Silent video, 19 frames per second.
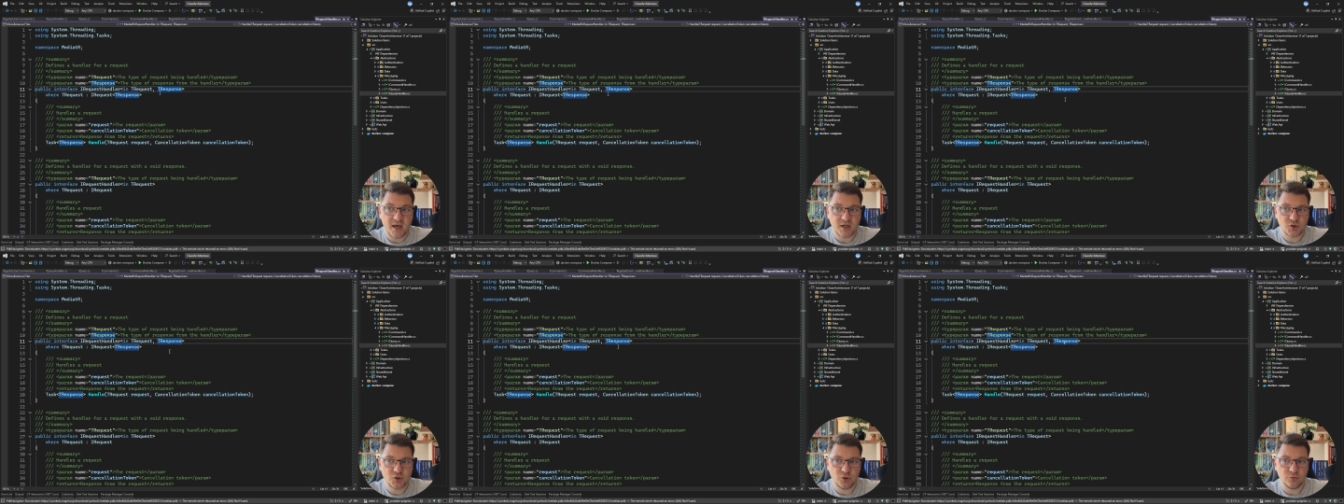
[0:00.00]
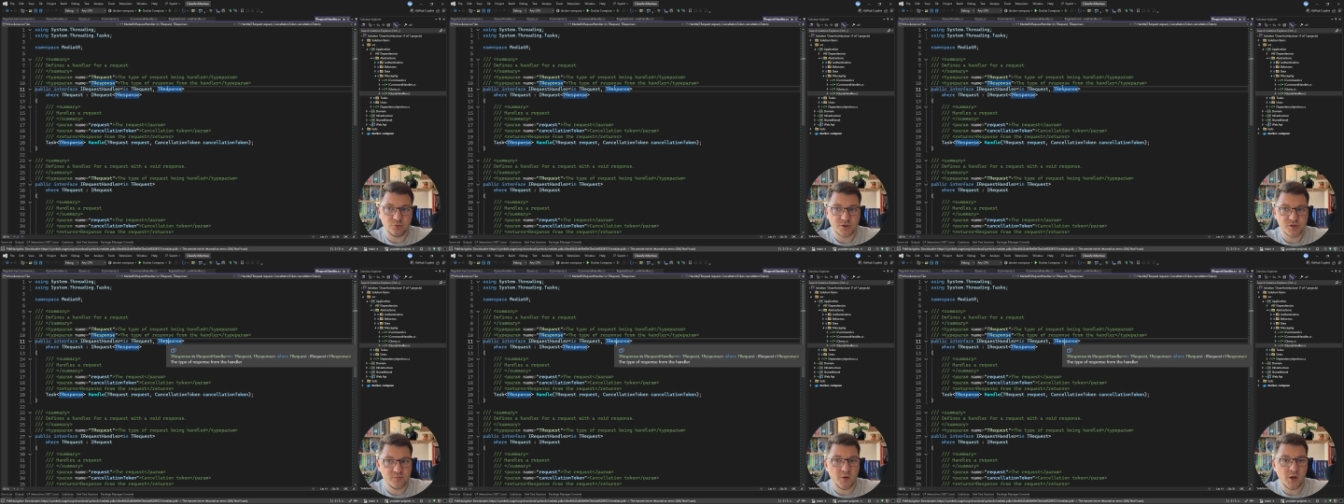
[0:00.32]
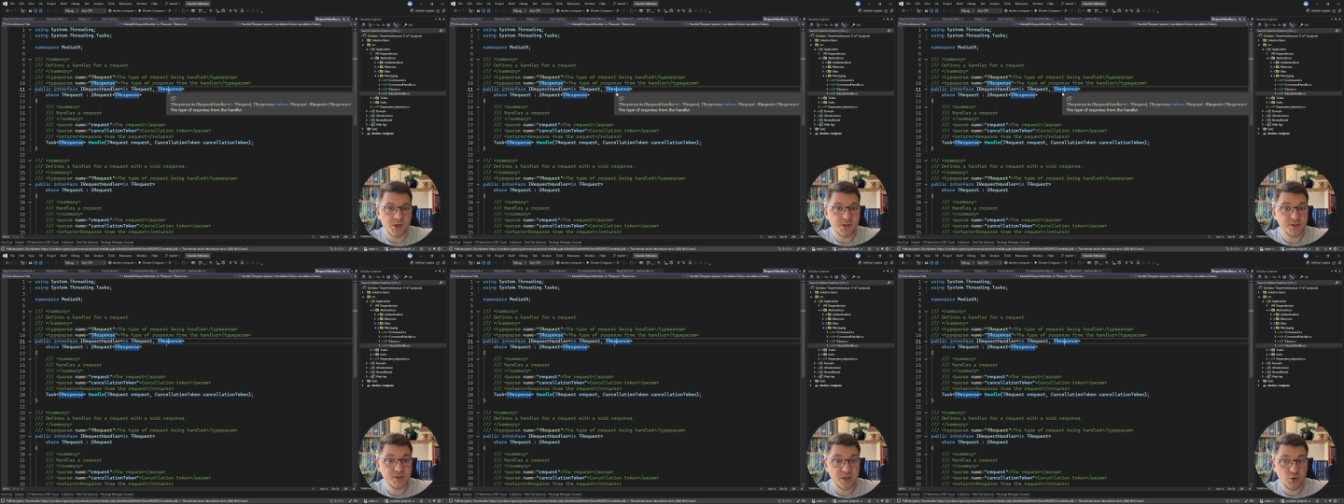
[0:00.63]
actual
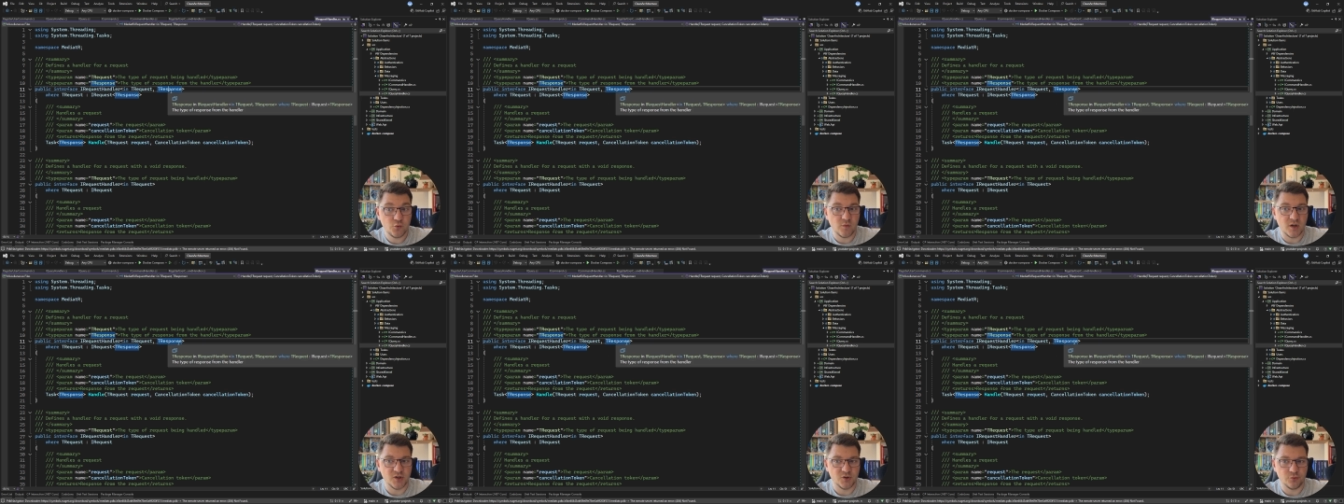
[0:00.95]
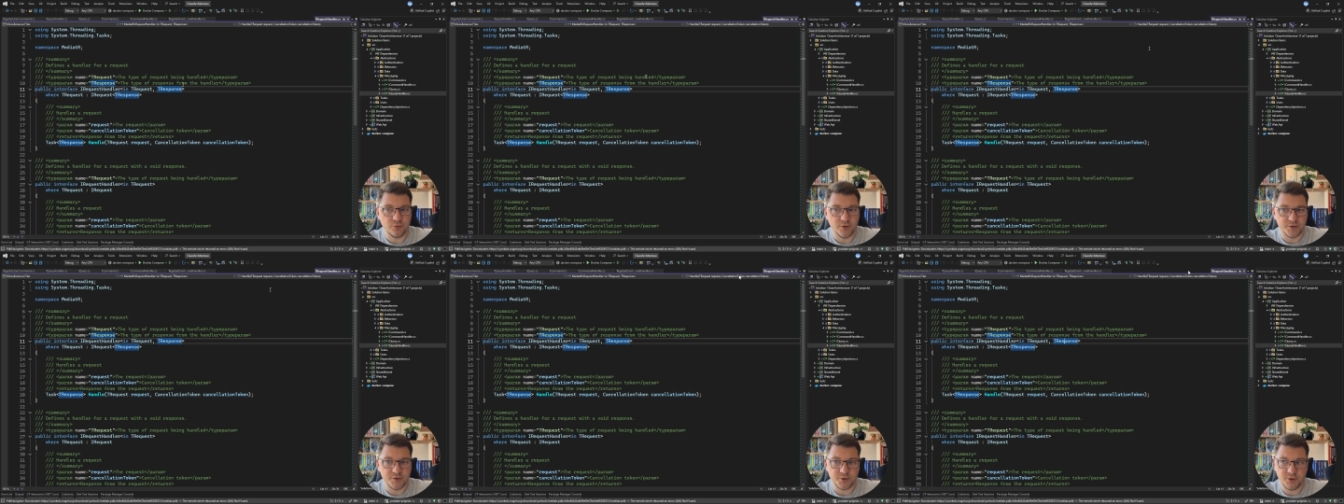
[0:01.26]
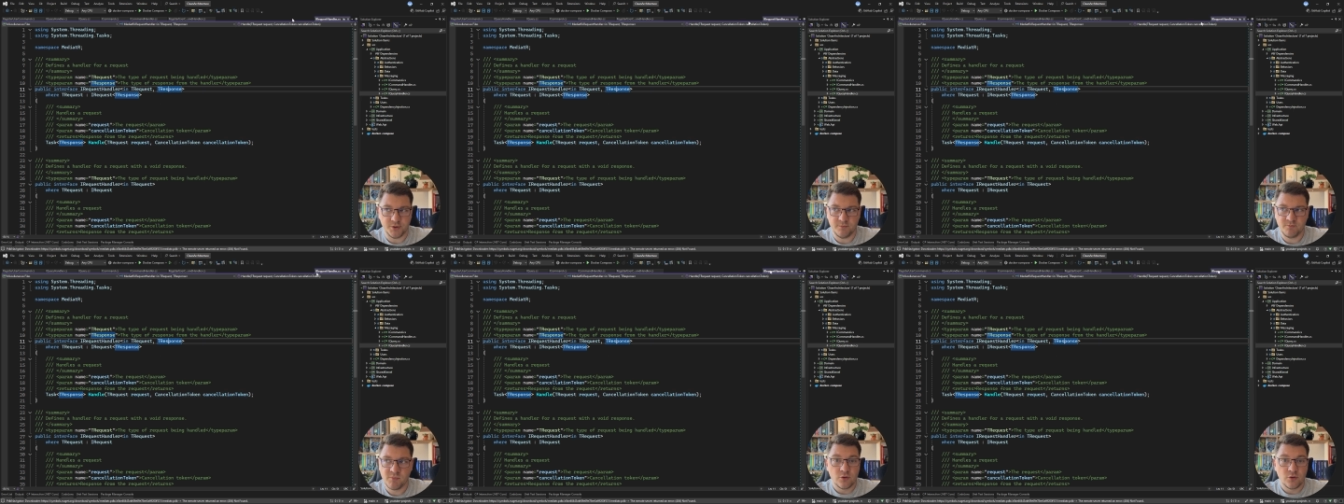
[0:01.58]
response that you want to return.